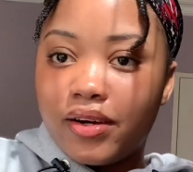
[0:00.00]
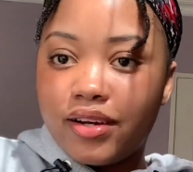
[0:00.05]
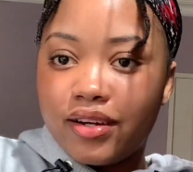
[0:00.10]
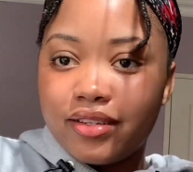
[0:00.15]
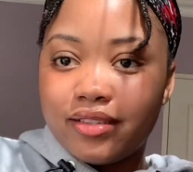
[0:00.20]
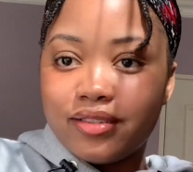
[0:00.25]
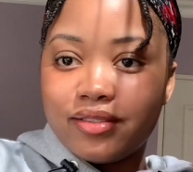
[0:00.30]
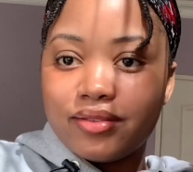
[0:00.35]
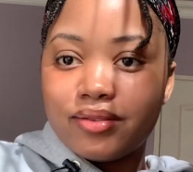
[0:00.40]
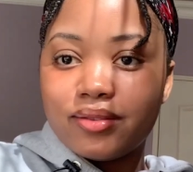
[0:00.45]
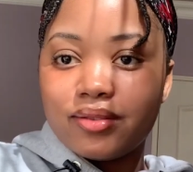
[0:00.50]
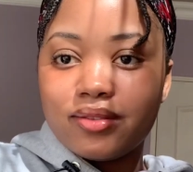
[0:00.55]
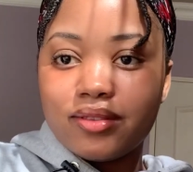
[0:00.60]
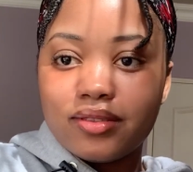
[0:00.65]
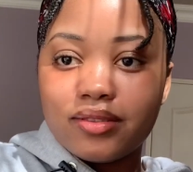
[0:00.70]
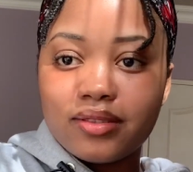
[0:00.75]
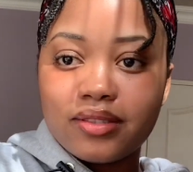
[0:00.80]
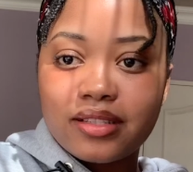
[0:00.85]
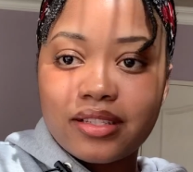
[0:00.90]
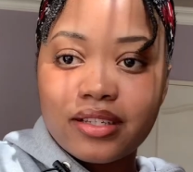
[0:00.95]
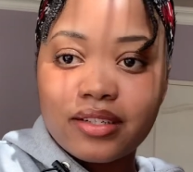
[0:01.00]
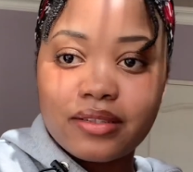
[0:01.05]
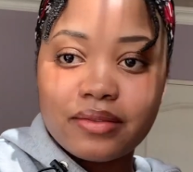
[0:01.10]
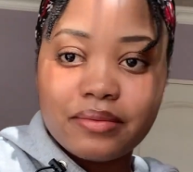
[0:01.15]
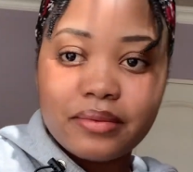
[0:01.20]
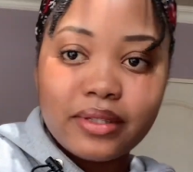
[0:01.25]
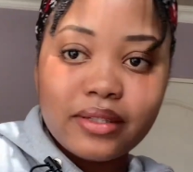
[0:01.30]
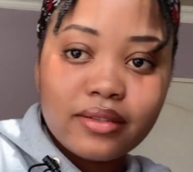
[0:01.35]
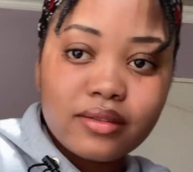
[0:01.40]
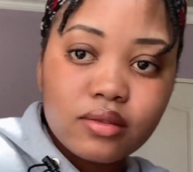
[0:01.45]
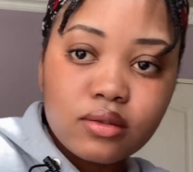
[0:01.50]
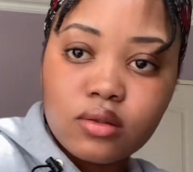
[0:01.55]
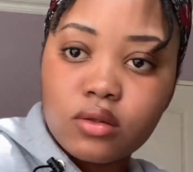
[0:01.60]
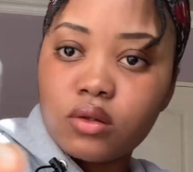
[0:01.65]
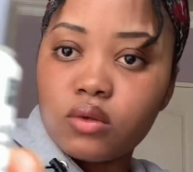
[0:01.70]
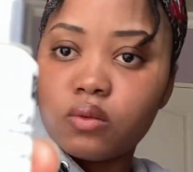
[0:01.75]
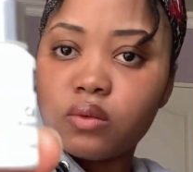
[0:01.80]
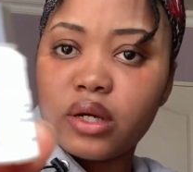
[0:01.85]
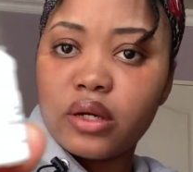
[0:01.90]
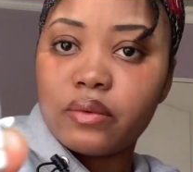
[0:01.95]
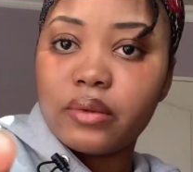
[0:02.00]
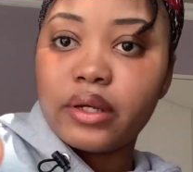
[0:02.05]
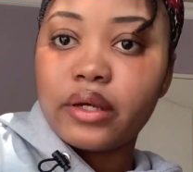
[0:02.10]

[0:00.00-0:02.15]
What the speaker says: You tell me. Oh, wait.